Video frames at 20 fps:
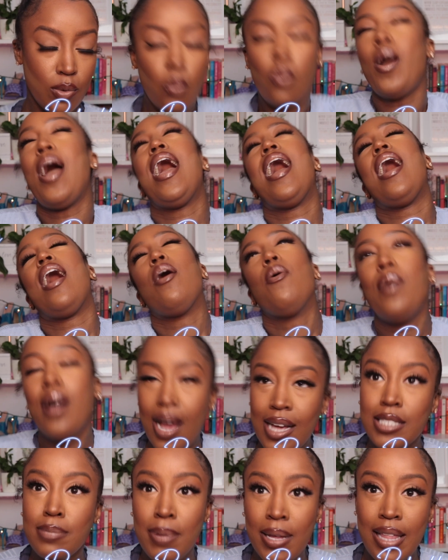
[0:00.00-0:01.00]
Wow,
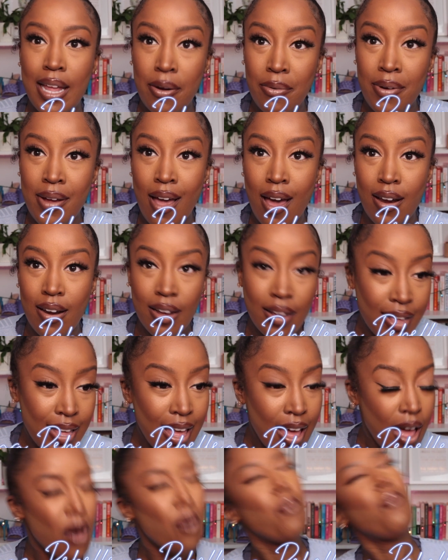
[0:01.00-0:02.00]
I smell like Rihanna.
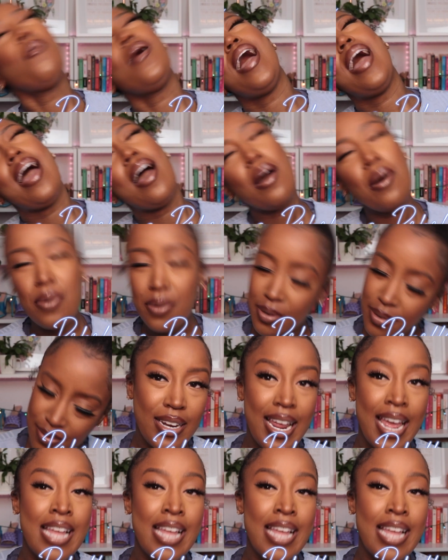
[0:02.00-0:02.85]
Wow.